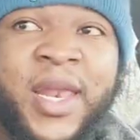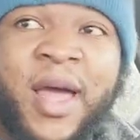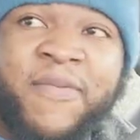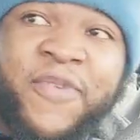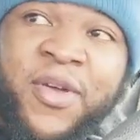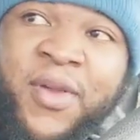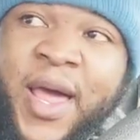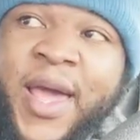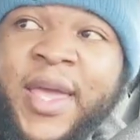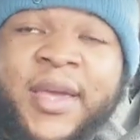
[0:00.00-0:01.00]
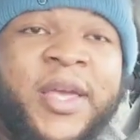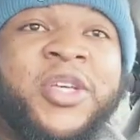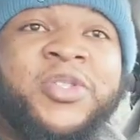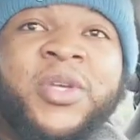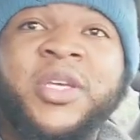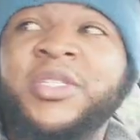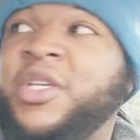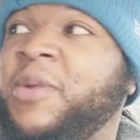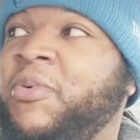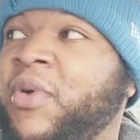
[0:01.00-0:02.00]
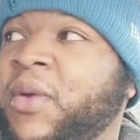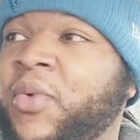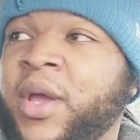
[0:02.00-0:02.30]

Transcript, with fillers: And I feel like it's it's to the point